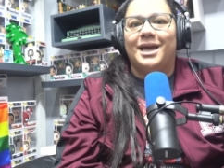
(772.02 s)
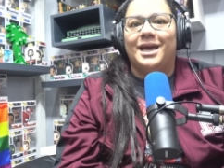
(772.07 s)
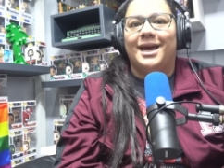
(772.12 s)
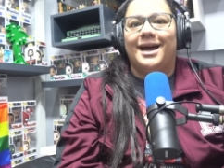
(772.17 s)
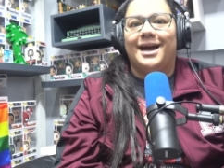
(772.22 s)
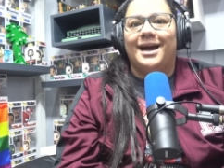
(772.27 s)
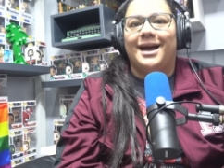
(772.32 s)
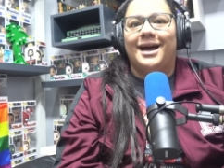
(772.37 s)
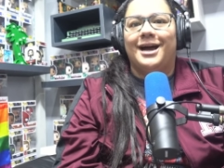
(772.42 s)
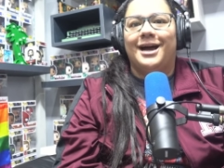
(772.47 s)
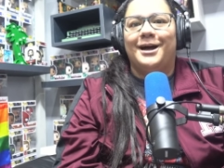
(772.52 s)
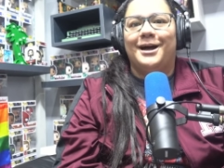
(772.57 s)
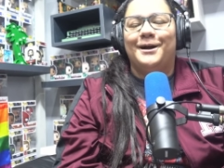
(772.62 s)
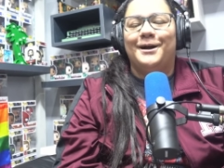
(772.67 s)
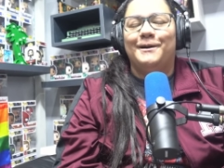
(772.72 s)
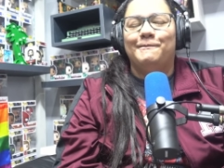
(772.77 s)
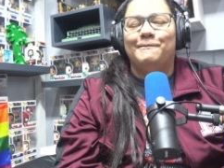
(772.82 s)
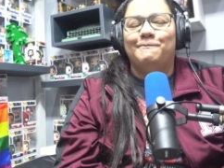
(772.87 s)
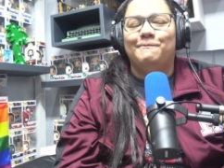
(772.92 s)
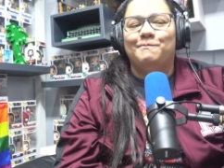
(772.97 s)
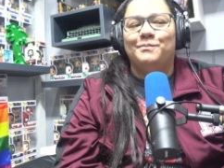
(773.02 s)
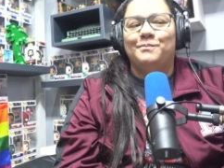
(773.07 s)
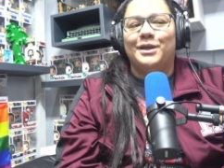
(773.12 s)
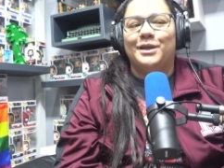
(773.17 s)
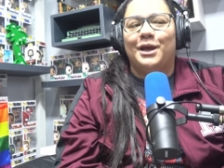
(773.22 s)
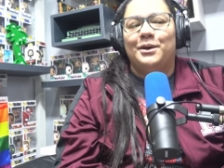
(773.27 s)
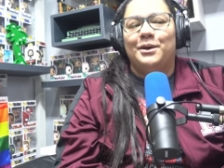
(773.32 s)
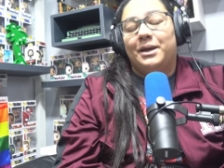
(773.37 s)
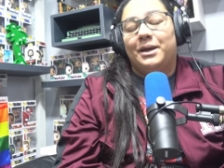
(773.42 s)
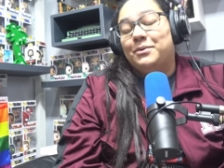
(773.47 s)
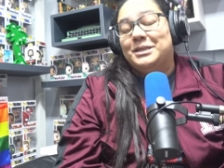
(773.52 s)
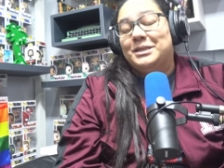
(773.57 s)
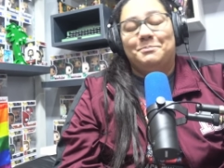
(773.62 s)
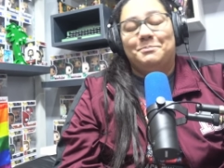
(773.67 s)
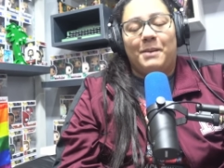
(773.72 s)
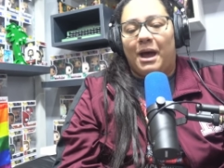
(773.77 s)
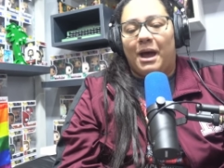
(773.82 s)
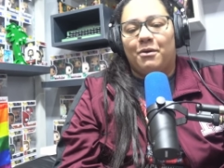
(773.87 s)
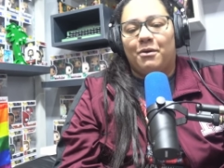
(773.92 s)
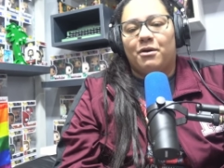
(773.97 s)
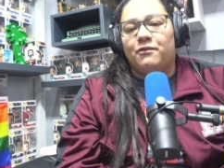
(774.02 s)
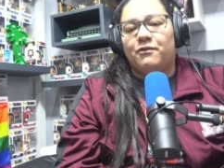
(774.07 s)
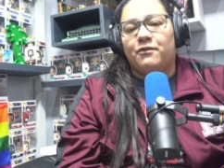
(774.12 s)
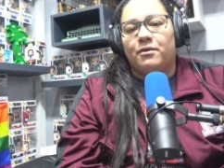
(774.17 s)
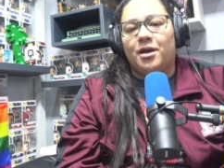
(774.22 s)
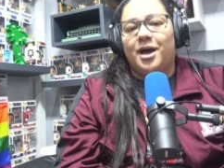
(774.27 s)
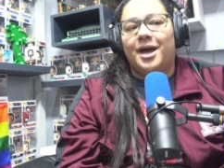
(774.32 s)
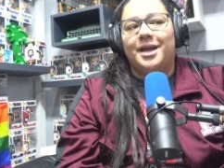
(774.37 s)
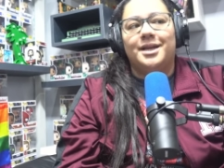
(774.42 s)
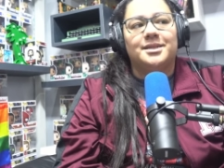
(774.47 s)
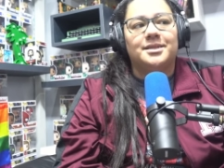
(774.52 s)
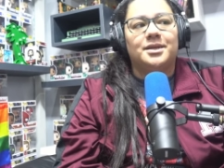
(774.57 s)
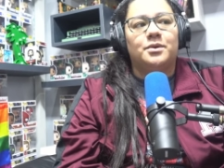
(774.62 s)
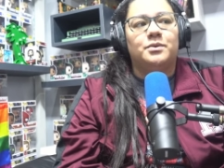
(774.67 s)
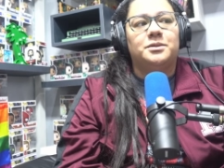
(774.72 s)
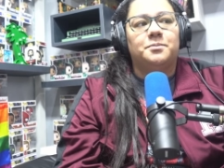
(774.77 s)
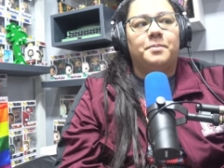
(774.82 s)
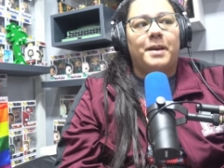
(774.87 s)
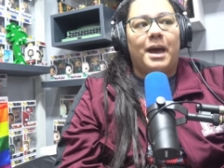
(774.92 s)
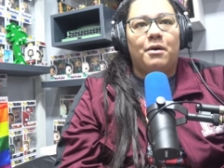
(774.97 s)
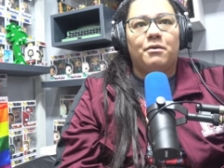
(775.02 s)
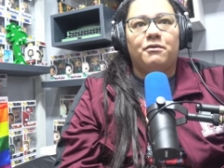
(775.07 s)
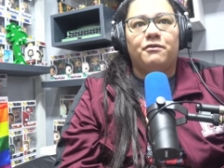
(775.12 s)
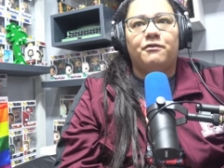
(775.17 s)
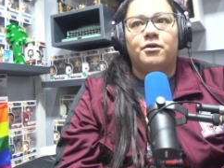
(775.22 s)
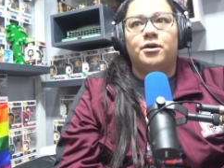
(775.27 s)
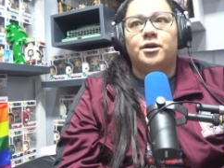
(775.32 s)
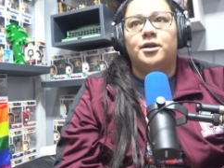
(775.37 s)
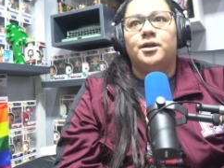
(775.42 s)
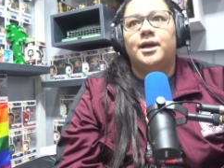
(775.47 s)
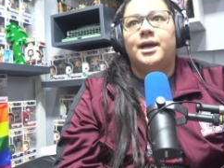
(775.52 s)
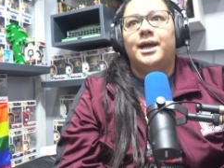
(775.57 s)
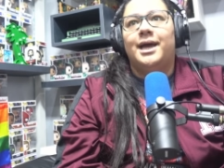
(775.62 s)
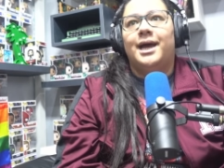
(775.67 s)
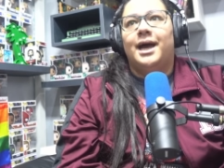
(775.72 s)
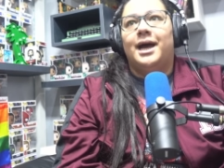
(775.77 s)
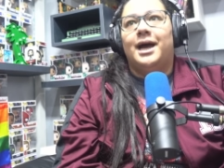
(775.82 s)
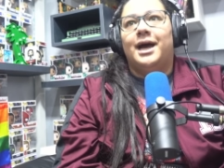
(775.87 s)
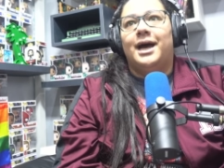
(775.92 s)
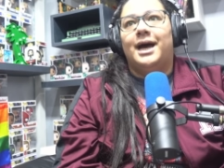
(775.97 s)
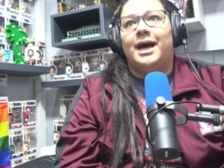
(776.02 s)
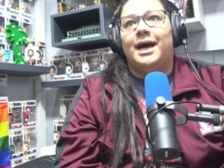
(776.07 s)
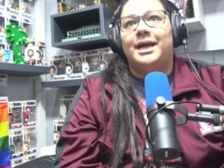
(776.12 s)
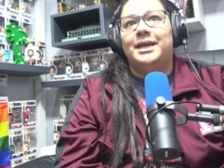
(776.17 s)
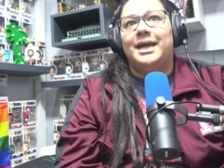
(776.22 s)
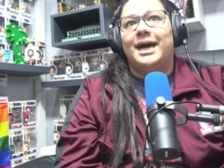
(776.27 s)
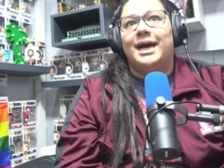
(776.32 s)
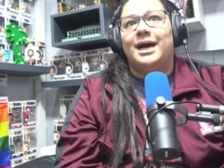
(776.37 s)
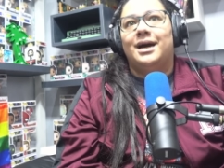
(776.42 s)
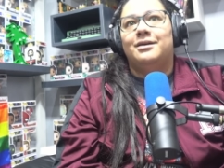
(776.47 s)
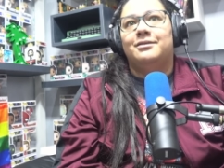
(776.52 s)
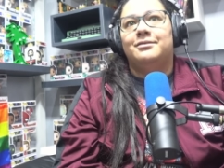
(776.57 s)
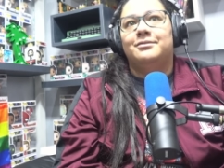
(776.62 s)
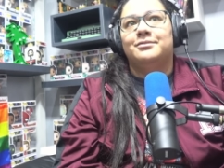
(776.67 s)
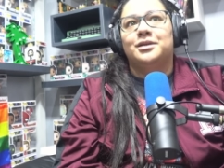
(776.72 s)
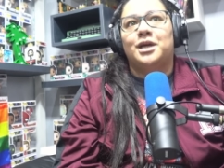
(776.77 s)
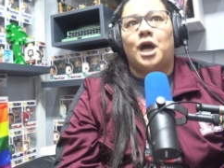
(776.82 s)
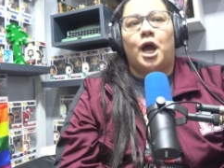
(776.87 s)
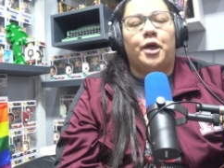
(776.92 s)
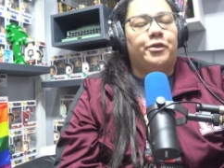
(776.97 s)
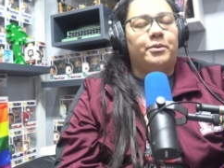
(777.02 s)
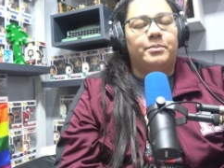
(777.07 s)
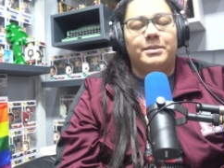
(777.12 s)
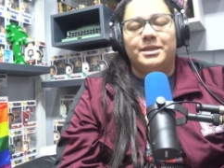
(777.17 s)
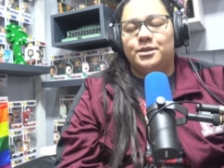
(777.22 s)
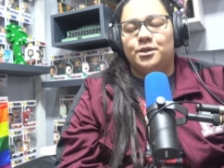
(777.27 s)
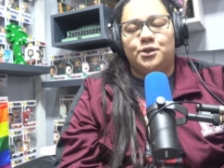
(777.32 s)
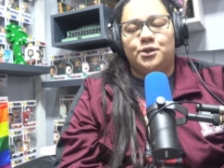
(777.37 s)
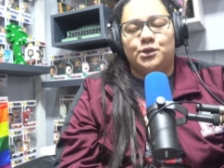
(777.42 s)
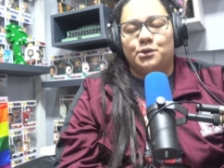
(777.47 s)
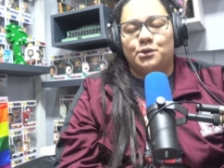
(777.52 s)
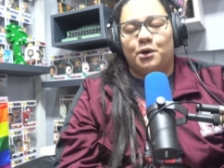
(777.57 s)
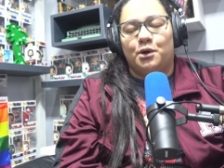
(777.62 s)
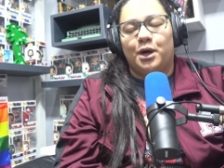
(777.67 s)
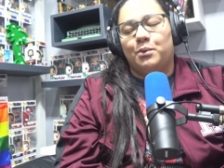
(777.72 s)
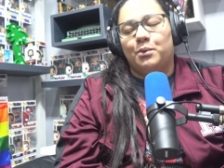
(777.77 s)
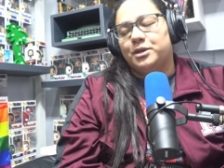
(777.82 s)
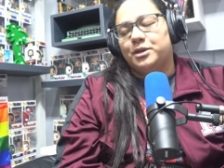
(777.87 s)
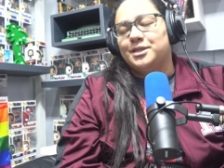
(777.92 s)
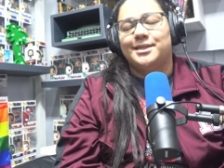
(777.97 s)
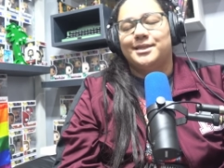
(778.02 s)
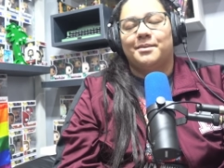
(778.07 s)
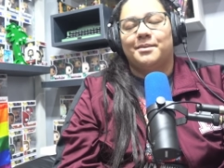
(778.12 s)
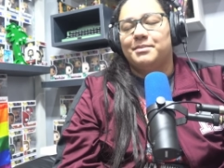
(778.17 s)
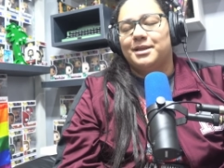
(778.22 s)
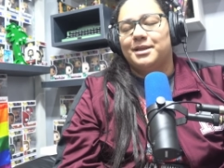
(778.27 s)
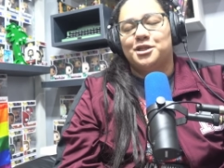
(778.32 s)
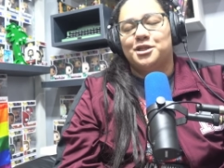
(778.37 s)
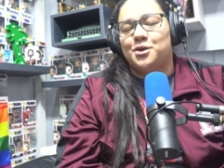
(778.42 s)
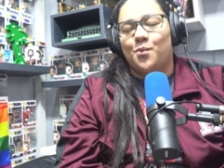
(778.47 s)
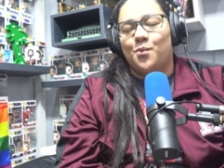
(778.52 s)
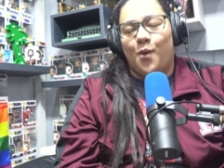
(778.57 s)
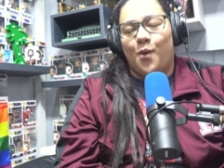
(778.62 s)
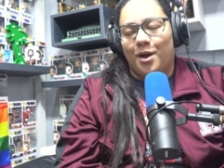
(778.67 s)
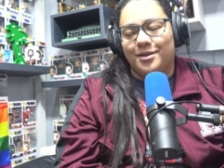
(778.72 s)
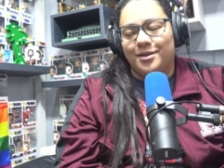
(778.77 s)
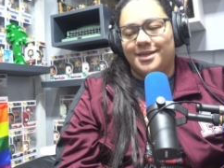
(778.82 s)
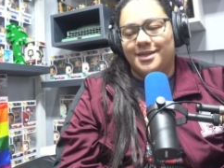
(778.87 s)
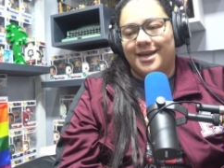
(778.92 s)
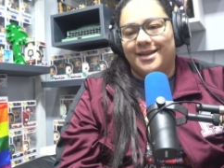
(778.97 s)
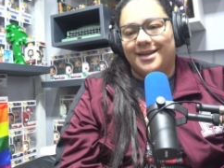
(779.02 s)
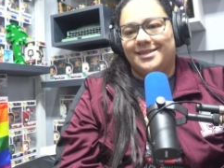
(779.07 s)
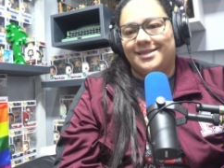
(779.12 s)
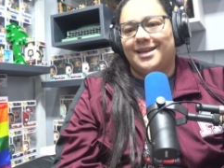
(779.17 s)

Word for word: um it, it was powerful. Honestly, it was powerful. Uh, now Gotham is destroyed, which is something that she wanted